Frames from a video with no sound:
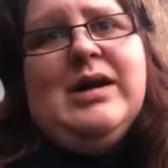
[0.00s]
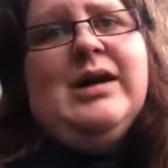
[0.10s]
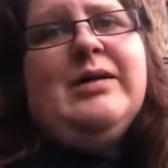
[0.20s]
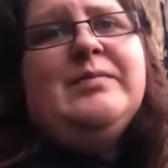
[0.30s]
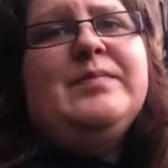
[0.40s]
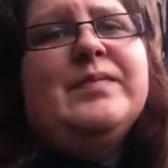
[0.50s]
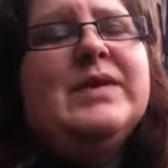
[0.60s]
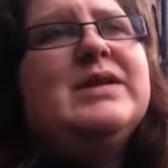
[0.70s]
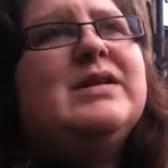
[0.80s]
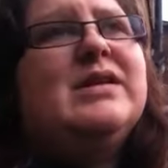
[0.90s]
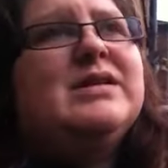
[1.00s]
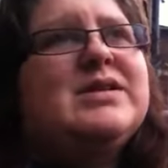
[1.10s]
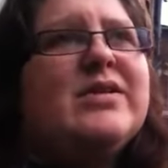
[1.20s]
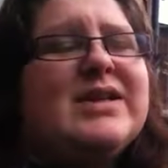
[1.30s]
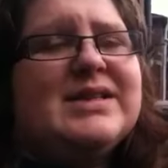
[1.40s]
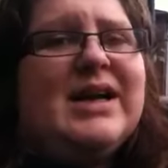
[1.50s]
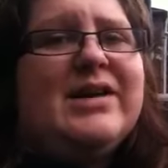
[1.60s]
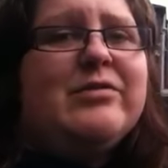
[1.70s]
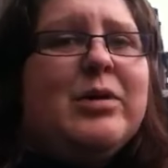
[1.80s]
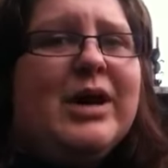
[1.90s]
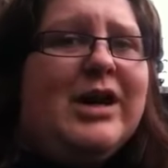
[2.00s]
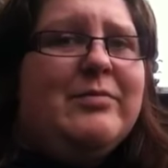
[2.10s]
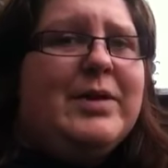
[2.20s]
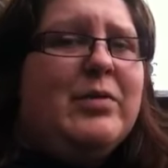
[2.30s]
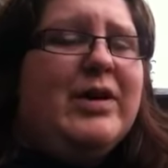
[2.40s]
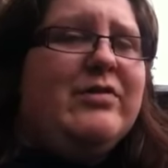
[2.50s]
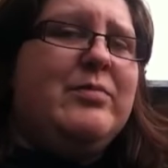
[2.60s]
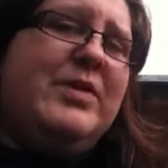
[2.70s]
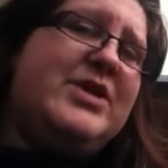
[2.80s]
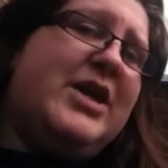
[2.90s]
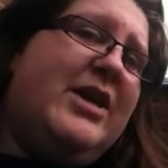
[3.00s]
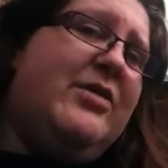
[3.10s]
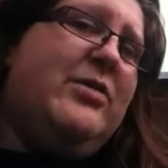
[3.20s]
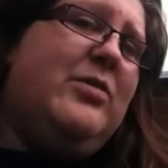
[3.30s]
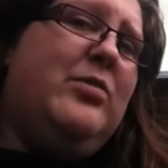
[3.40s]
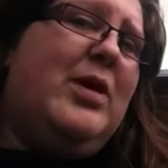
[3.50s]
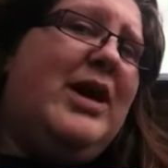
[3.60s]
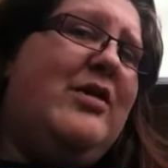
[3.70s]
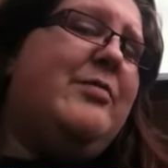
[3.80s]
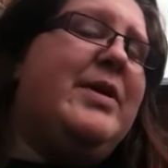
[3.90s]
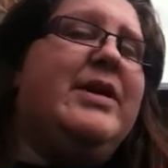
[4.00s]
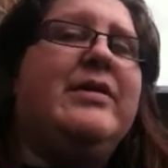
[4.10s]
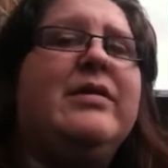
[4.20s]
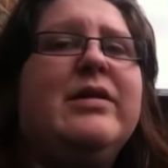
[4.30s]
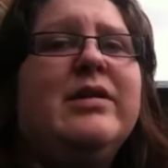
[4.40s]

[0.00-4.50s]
Um, so that's kind of why I've been away from the channel, why I've been